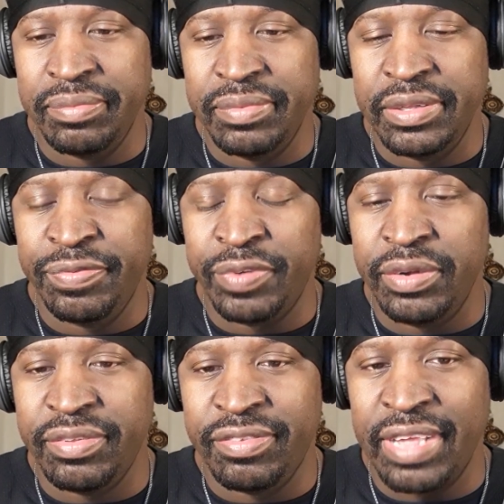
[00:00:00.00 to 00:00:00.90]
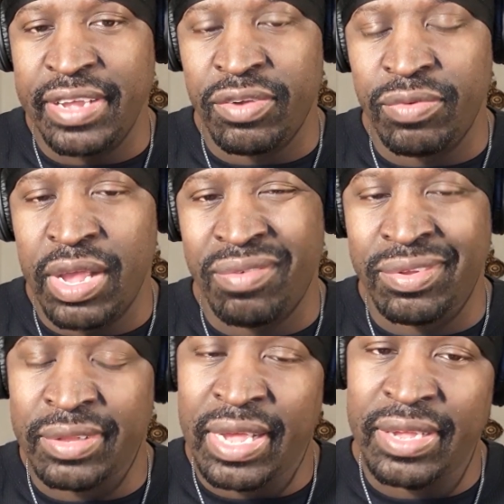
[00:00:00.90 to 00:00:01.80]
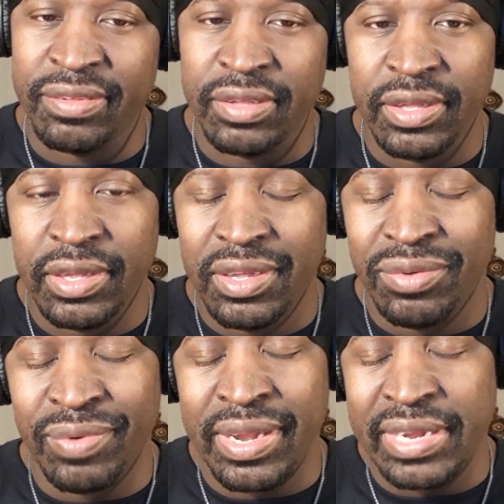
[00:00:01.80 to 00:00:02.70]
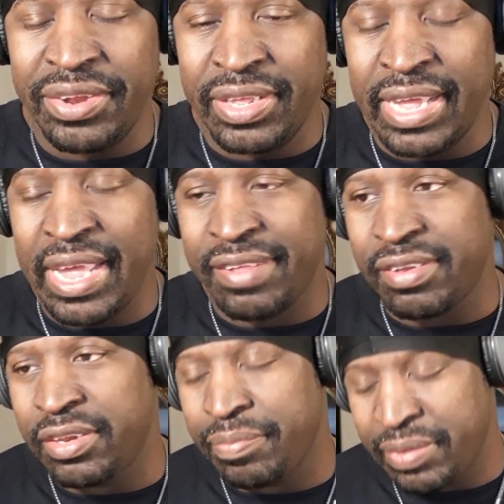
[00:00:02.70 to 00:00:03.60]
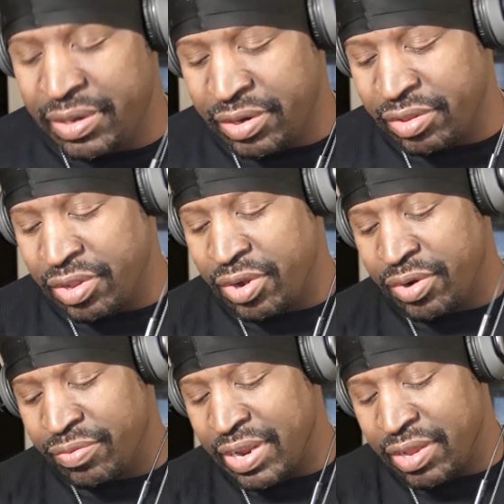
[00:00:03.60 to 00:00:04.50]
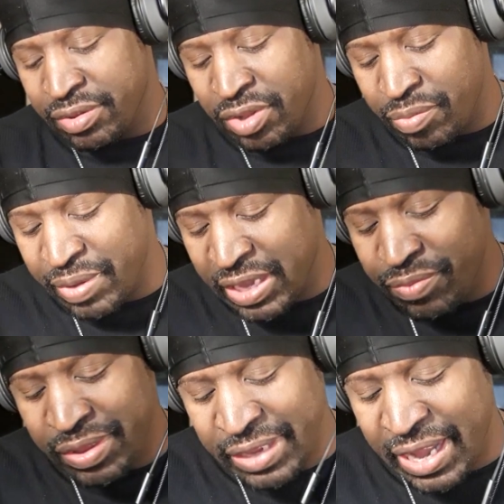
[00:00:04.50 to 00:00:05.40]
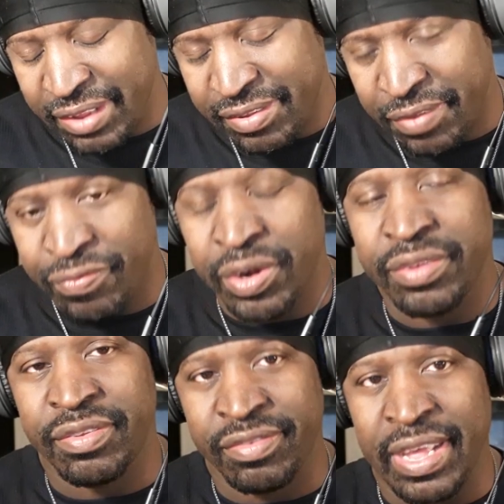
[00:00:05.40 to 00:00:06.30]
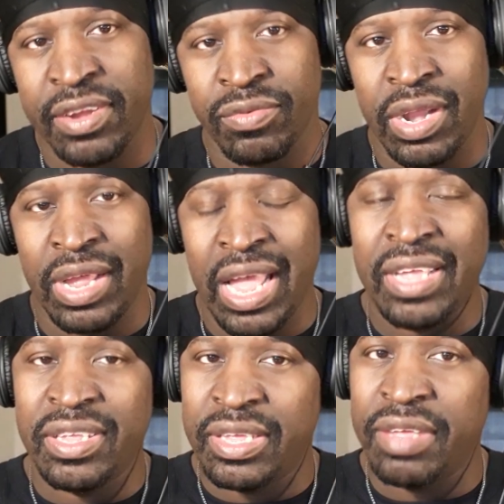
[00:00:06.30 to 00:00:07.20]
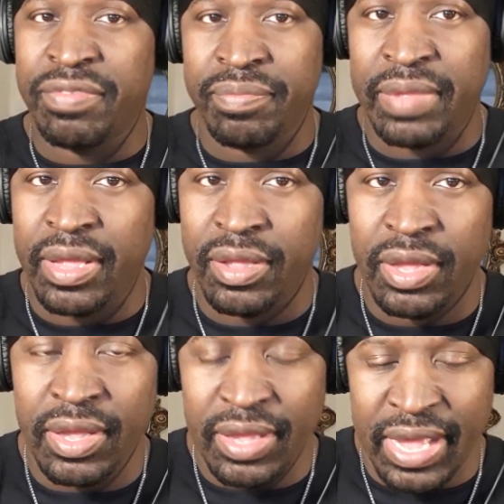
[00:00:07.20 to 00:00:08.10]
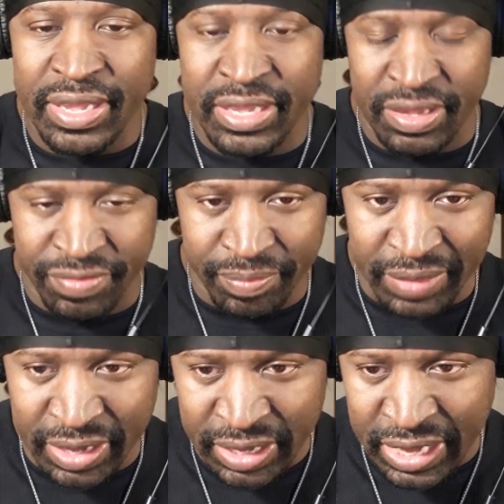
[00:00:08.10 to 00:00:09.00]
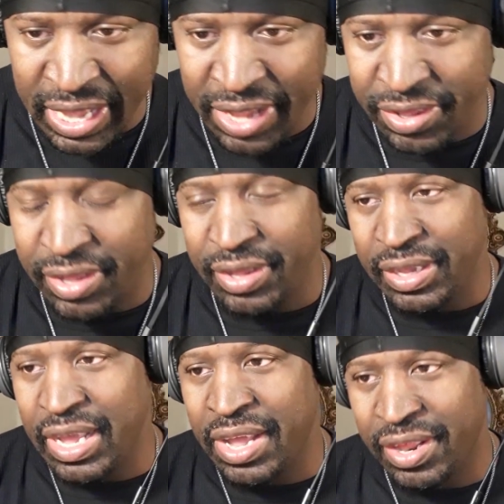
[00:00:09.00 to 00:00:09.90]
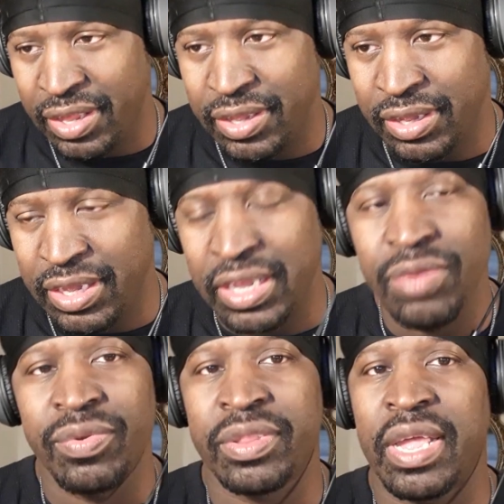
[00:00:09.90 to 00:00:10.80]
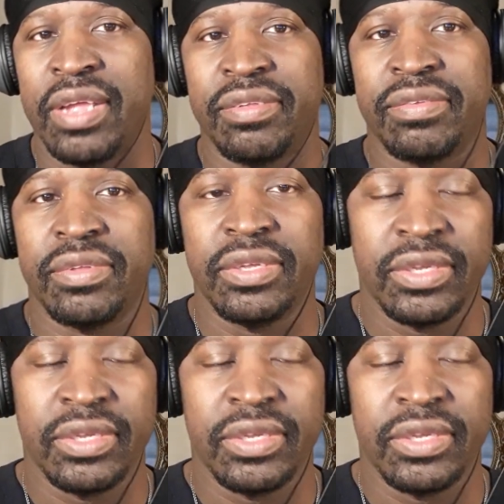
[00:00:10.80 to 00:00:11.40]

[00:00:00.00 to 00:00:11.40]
His first and second round was nice. Ran out of gas a little bit in the third round, though. But he was nice his first and second round. I can give him that. He was nice.